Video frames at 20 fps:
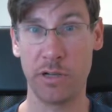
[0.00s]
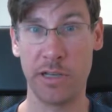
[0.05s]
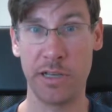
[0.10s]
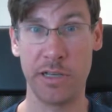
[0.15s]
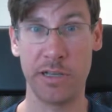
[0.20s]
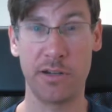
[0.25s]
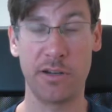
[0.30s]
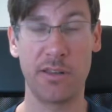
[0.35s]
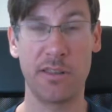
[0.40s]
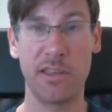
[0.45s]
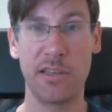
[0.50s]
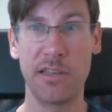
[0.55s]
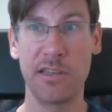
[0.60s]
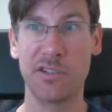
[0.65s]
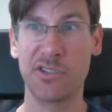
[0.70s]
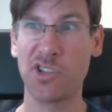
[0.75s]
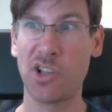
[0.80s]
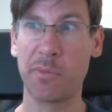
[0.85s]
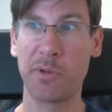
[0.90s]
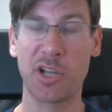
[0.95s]
and the
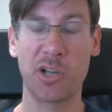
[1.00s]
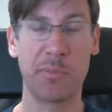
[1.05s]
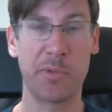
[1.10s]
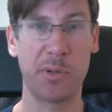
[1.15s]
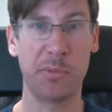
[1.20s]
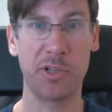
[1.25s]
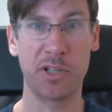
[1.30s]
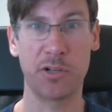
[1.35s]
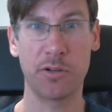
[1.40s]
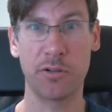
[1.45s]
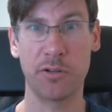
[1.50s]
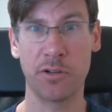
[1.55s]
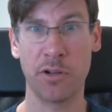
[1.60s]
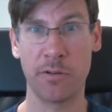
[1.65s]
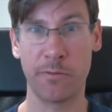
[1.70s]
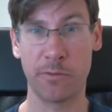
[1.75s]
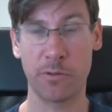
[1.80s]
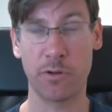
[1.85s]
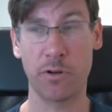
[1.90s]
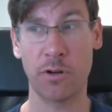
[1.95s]
Islamic Republic
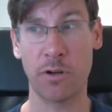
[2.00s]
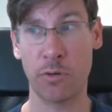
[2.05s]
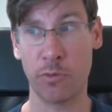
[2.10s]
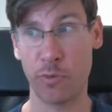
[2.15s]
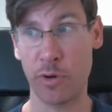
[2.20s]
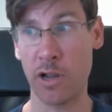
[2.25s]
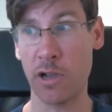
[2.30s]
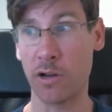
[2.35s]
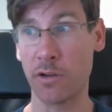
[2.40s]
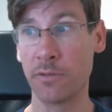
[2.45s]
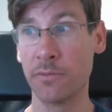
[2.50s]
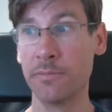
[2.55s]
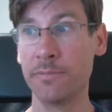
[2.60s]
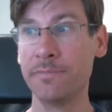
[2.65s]
of Iran.